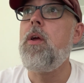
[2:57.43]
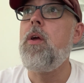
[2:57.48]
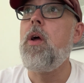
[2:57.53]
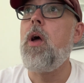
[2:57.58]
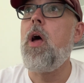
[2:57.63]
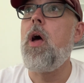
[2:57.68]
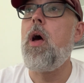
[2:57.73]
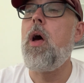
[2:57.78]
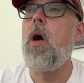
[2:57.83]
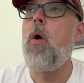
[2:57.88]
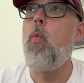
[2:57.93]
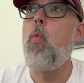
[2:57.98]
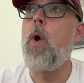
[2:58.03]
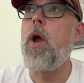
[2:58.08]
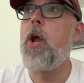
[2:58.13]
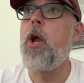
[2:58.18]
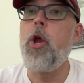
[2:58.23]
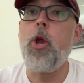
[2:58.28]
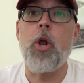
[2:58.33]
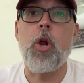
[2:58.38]

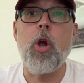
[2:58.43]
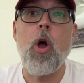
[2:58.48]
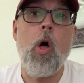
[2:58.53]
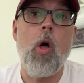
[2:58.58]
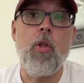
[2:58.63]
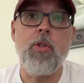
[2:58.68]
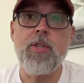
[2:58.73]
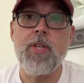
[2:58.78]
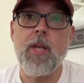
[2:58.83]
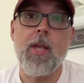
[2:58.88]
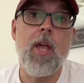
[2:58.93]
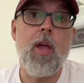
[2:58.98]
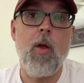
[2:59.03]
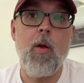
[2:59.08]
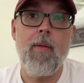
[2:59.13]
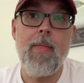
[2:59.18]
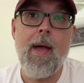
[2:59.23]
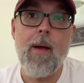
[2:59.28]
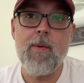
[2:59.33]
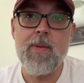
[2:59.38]
where you're called to
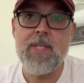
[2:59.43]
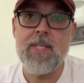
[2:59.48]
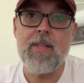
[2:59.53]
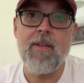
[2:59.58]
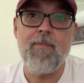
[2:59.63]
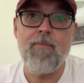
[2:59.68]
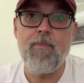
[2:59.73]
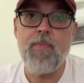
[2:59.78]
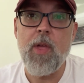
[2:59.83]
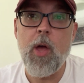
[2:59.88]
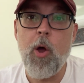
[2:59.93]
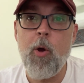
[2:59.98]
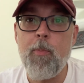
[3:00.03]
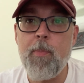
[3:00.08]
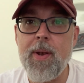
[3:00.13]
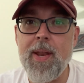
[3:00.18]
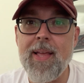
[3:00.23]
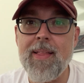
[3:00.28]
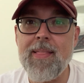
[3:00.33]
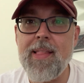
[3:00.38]
go. That was the
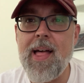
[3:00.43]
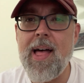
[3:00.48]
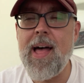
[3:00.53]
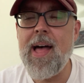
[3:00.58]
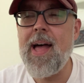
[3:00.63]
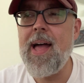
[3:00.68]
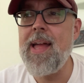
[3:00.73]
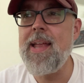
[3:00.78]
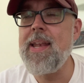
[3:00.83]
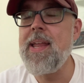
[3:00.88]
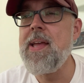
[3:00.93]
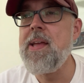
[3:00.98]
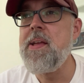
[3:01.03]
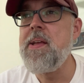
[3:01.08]
opening line.